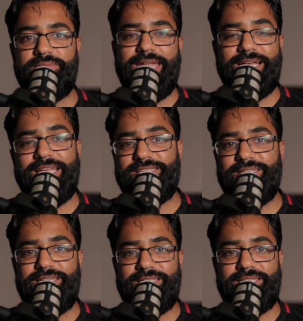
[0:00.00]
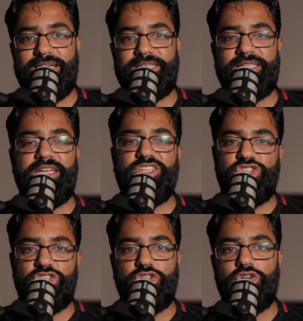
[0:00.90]
And I get to these tests and it's
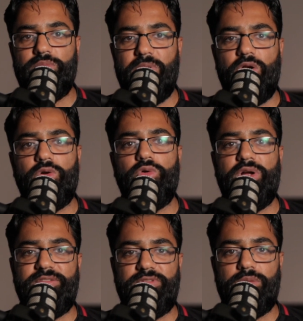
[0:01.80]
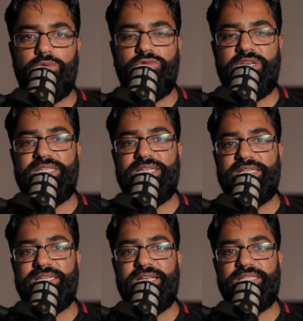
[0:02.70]
just a numerical and a verbal reasoning
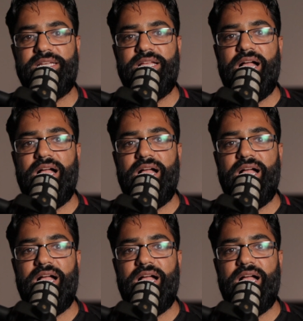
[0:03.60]
test.